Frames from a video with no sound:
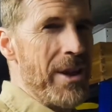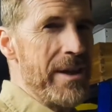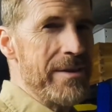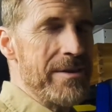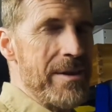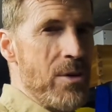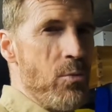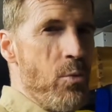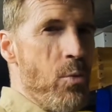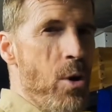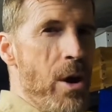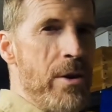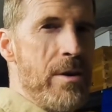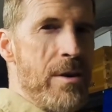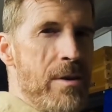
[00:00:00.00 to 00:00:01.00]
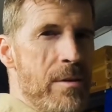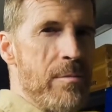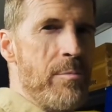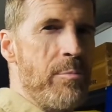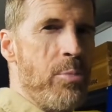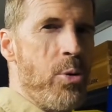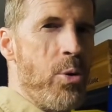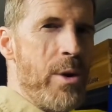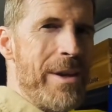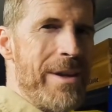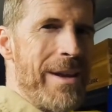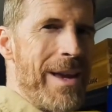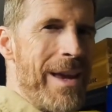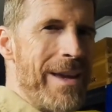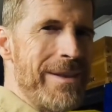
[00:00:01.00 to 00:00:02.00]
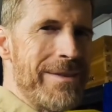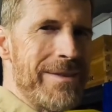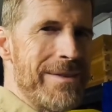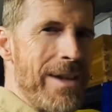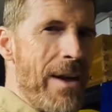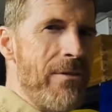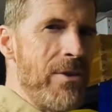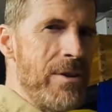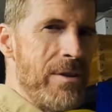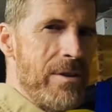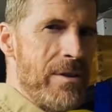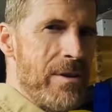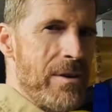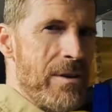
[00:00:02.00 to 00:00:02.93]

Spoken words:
less than 1.87.